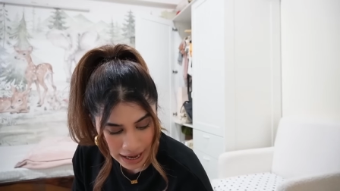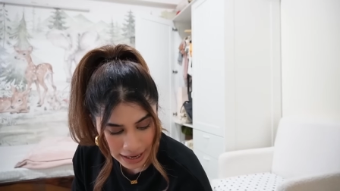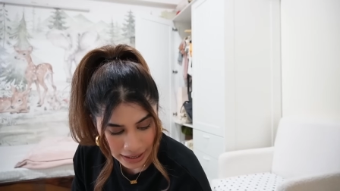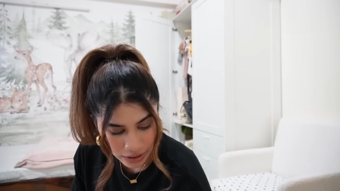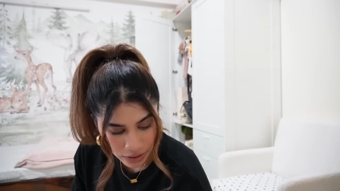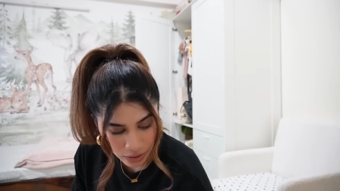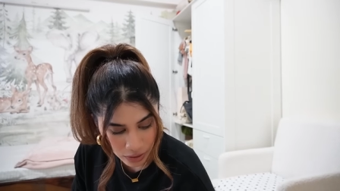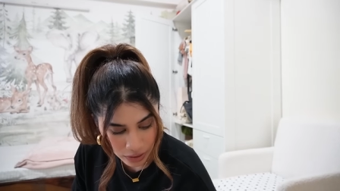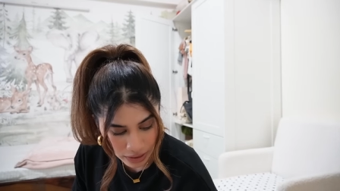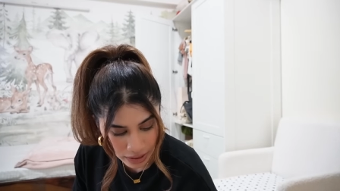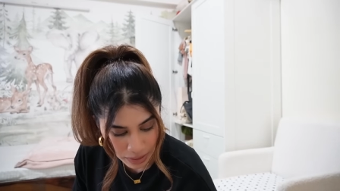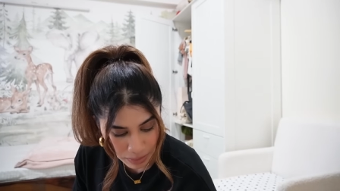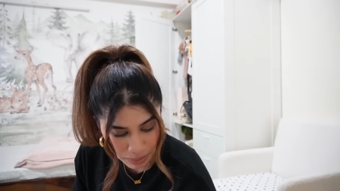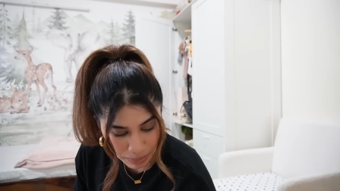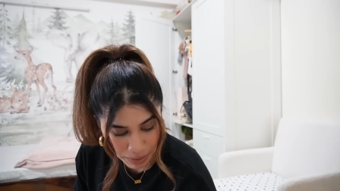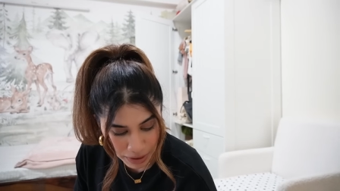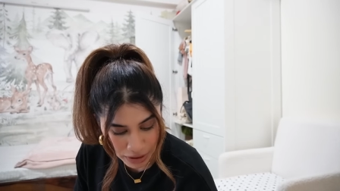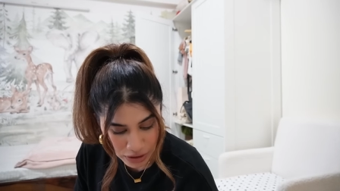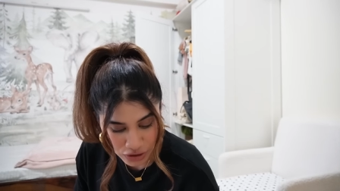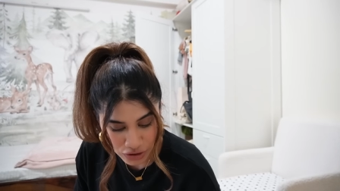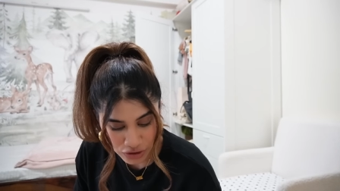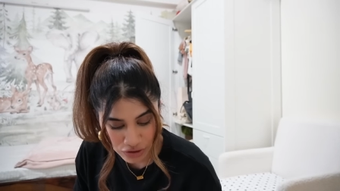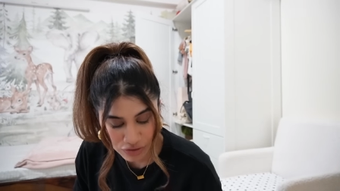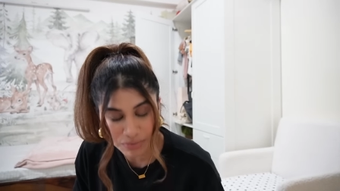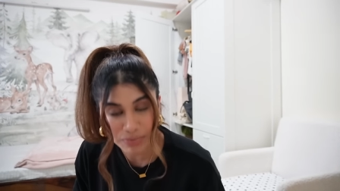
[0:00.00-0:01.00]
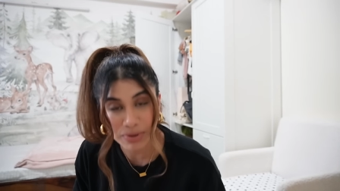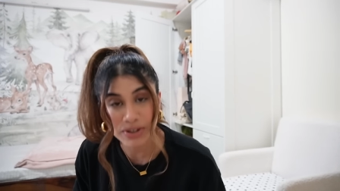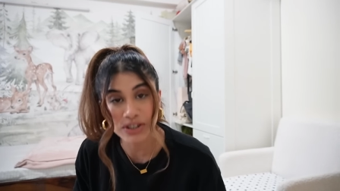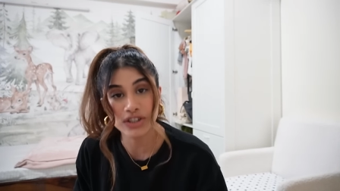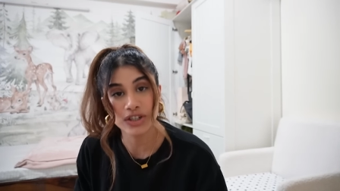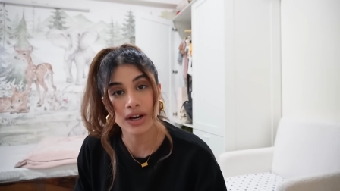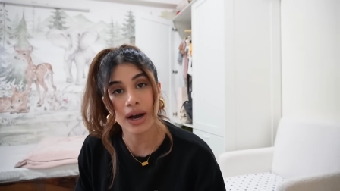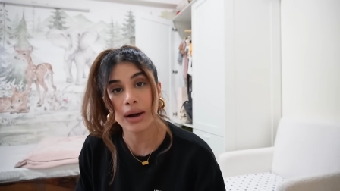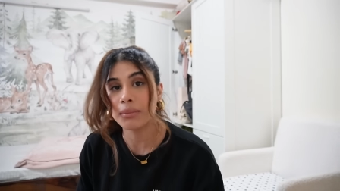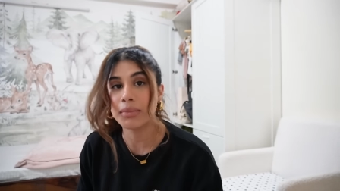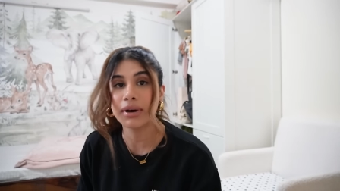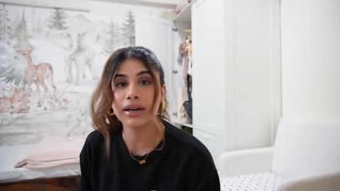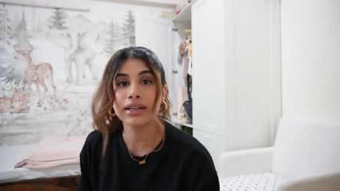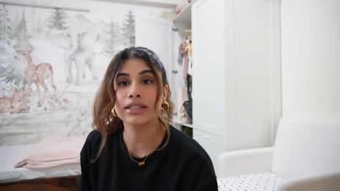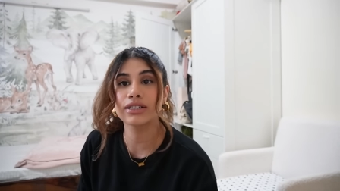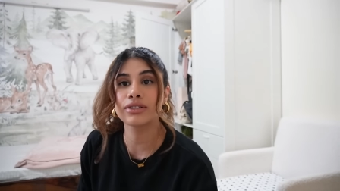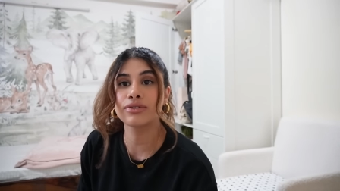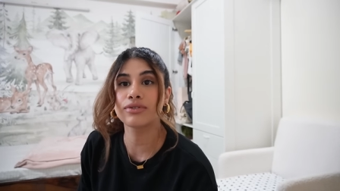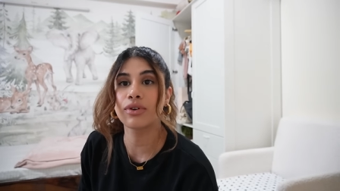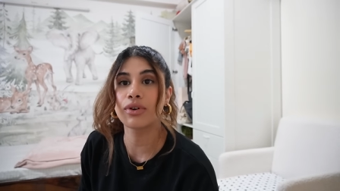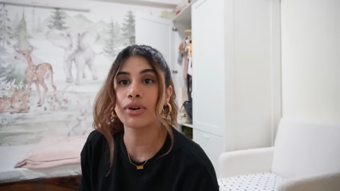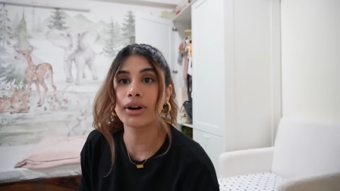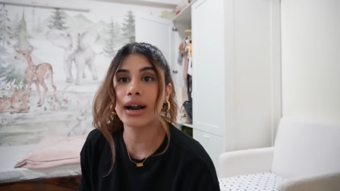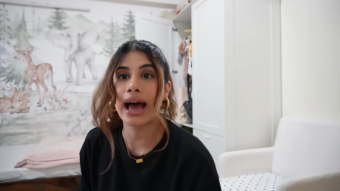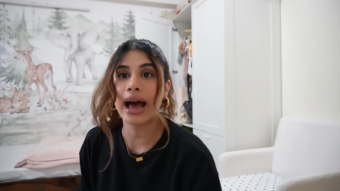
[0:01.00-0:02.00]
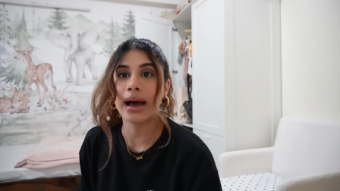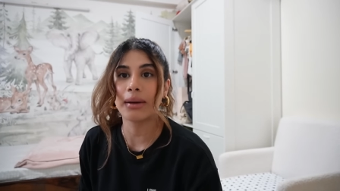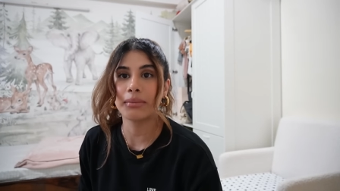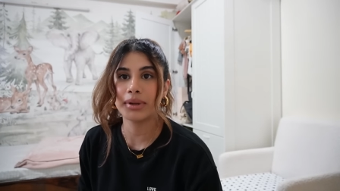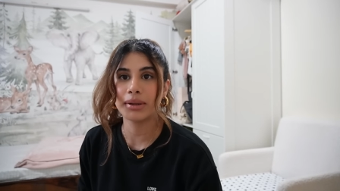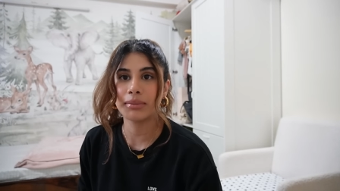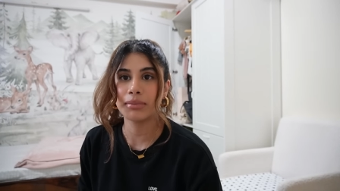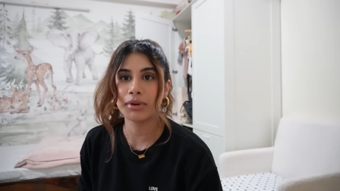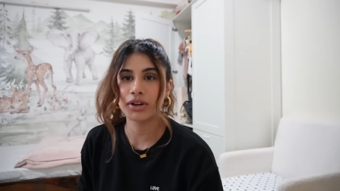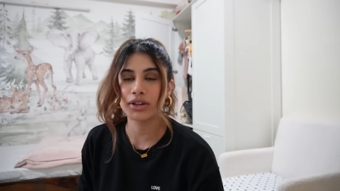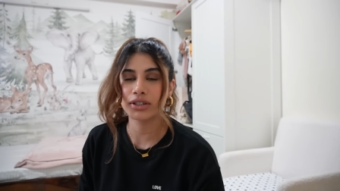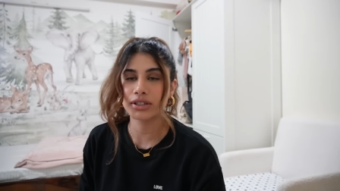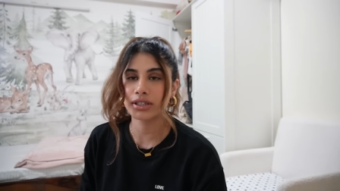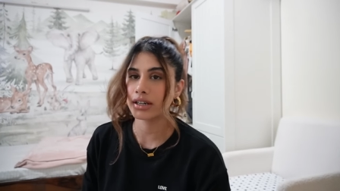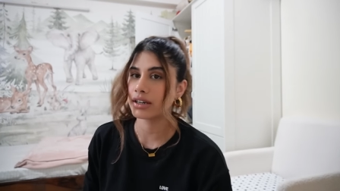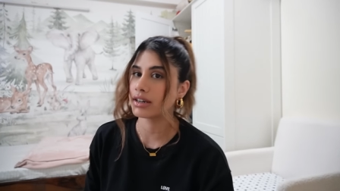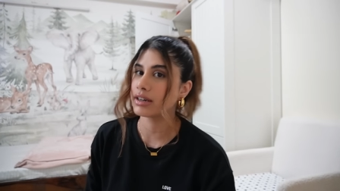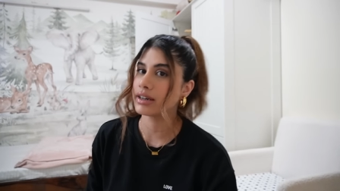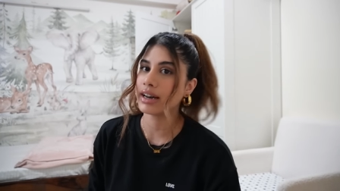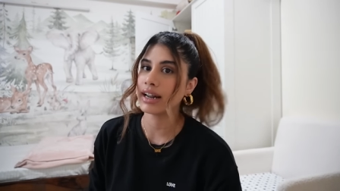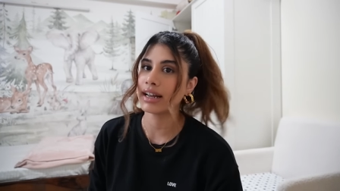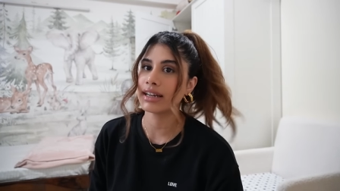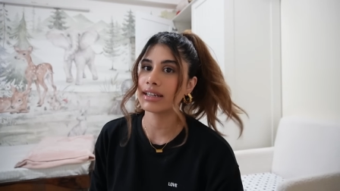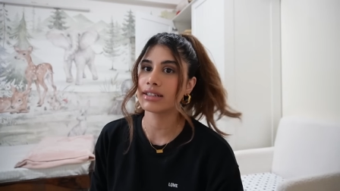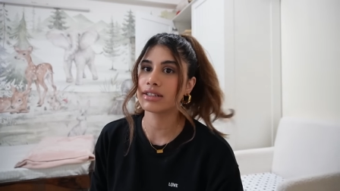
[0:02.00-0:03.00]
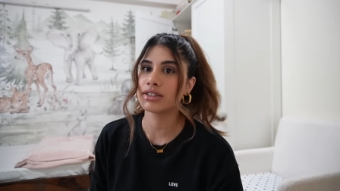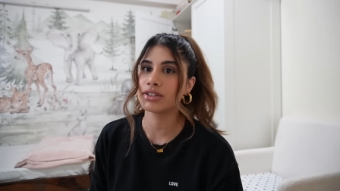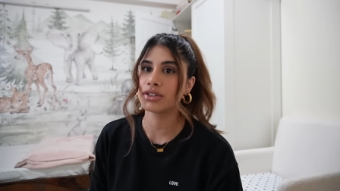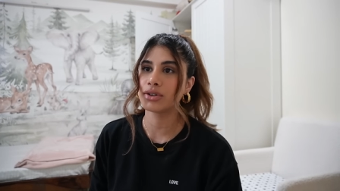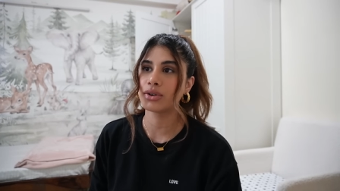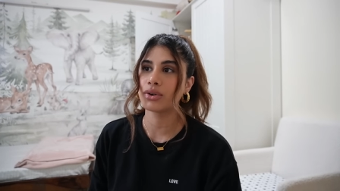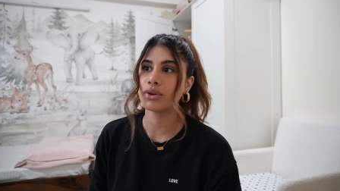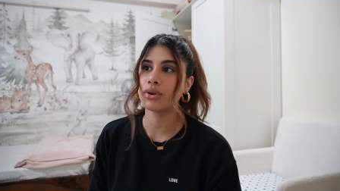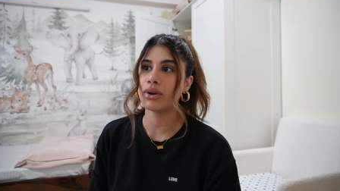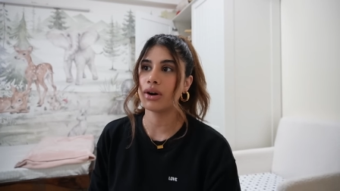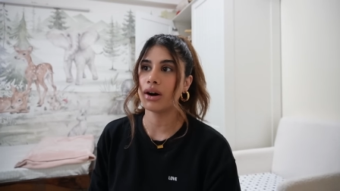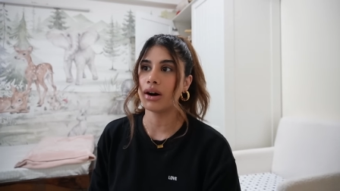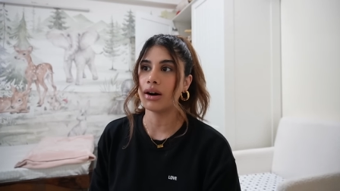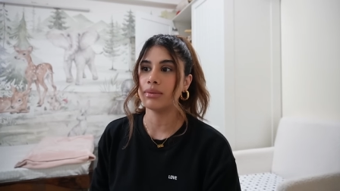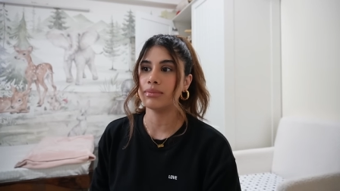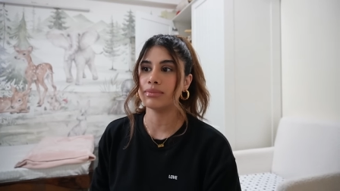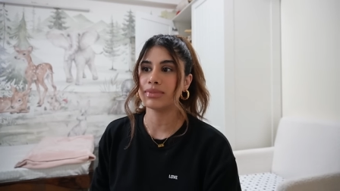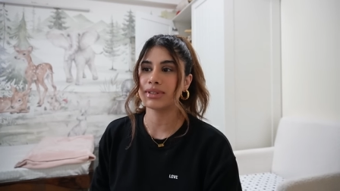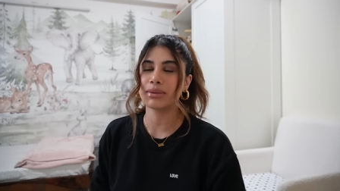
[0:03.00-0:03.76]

I got a bunch of pajamas for Abby because I realized you know um,